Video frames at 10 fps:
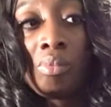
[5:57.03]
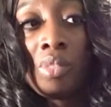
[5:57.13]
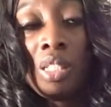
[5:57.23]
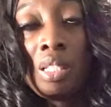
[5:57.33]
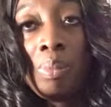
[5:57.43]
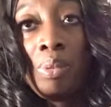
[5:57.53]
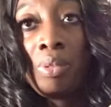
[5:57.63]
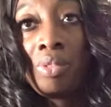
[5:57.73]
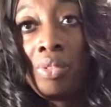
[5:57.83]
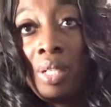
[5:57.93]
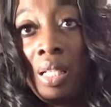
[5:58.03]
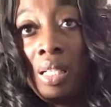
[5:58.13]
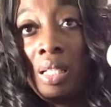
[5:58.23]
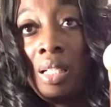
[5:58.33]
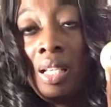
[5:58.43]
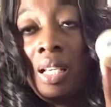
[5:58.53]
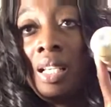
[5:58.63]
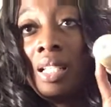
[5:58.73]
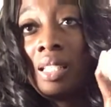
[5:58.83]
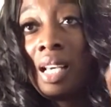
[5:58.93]
a spool of thread.
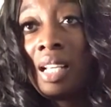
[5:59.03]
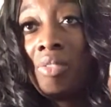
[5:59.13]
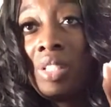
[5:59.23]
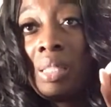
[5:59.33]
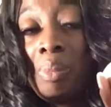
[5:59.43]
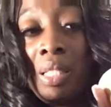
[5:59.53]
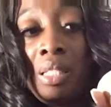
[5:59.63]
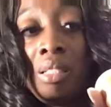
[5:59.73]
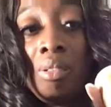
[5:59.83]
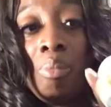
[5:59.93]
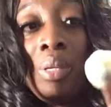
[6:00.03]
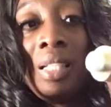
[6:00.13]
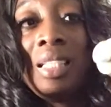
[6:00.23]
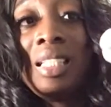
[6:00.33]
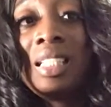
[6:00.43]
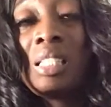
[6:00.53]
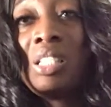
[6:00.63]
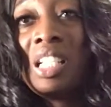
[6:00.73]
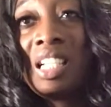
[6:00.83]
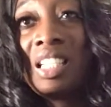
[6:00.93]
It's kind of expensive, but this
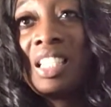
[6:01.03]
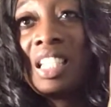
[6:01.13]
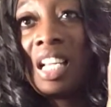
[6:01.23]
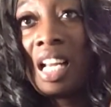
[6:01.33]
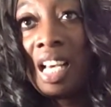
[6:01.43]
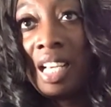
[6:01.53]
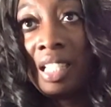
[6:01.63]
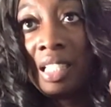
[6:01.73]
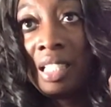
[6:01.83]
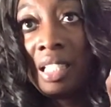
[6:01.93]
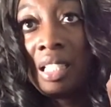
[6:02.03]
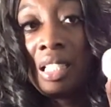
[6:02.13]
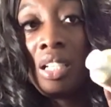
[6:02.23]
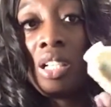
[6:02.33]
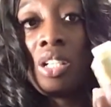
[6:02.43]
does last a